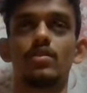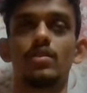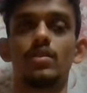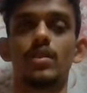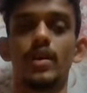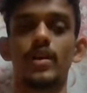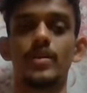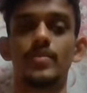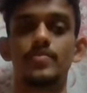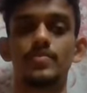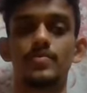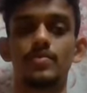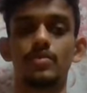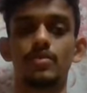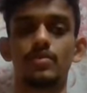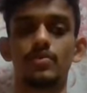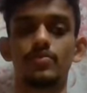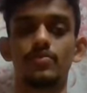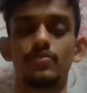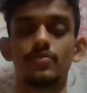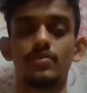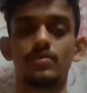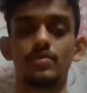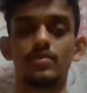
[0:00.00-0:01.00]
Types
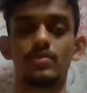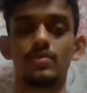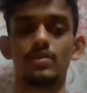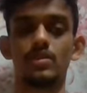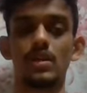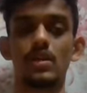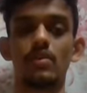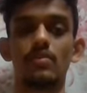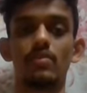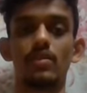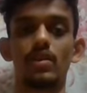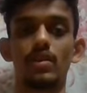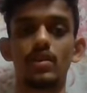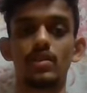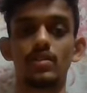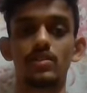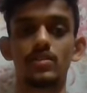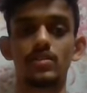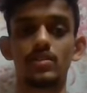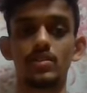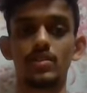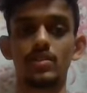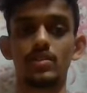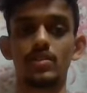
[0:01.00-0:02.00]
of Java
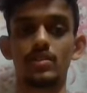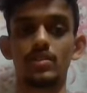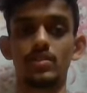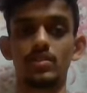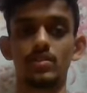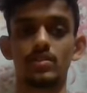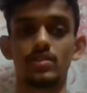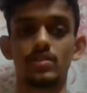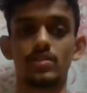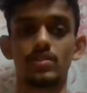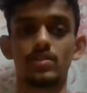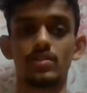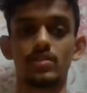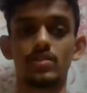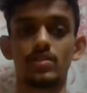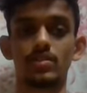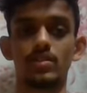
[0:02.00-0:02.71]
constructors.